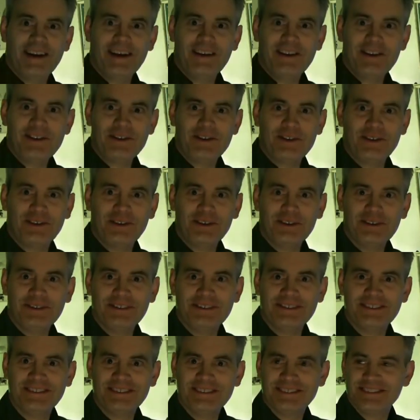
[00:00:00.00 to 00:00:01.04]
out of the shop.
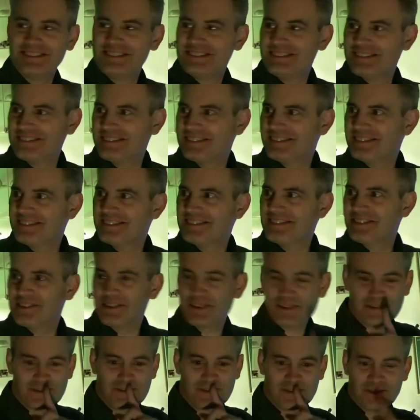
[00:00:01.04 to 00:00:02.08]

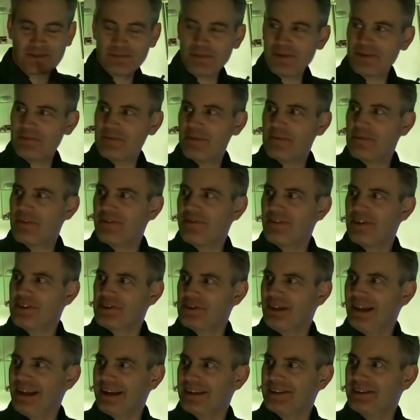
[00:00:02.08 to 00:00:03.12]
You're supposed to be a
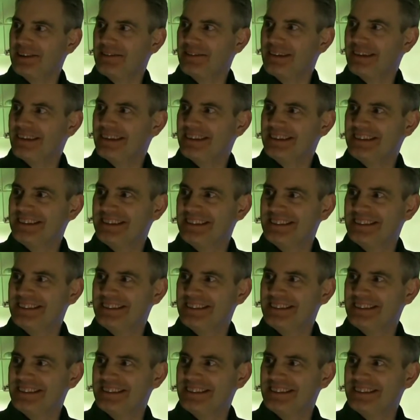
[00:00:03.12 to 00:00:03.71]
professional actor, fella.